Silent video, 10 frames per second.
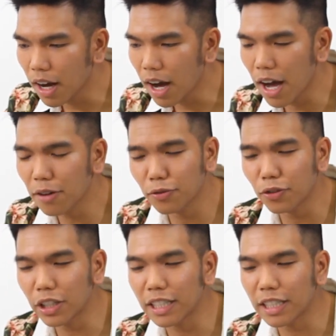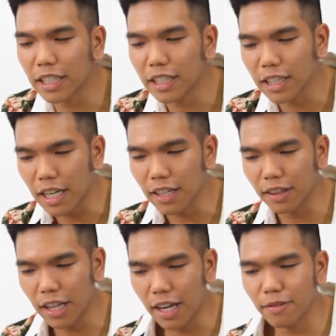I really like
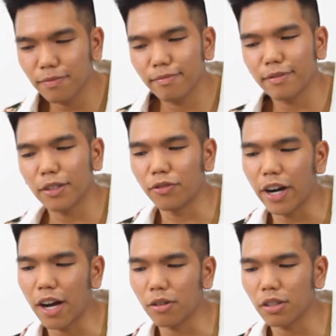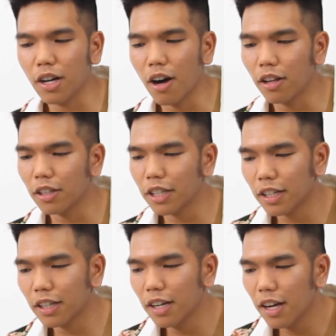that round collar
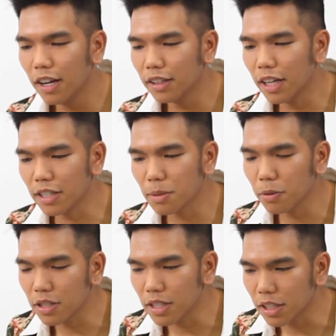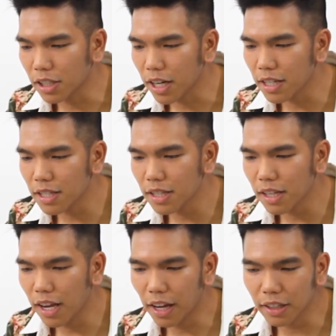that exposes the chest,
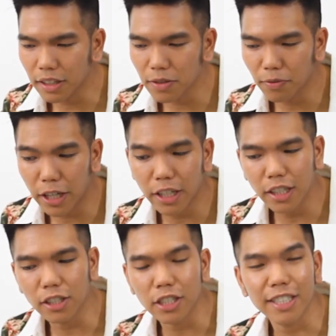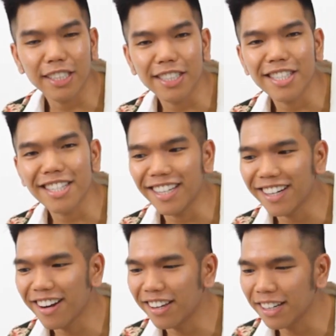and it's very interesting to see it
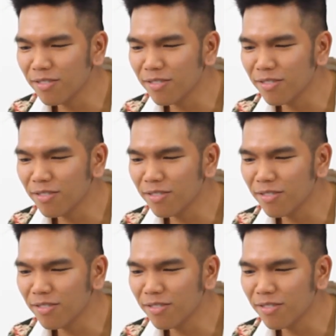on